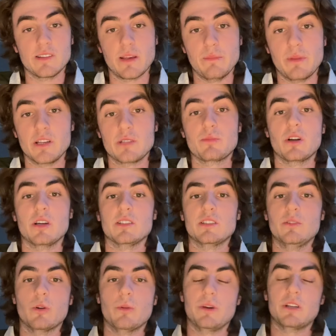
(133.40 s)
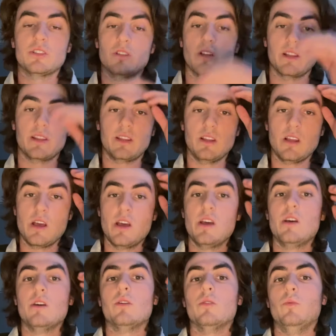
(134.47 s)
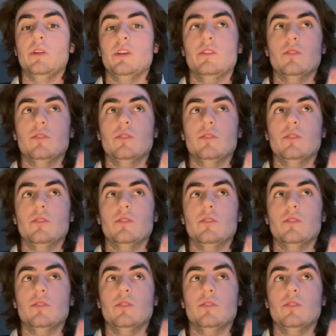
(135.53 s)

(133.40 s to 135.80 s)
bench press, you want to make sure that we've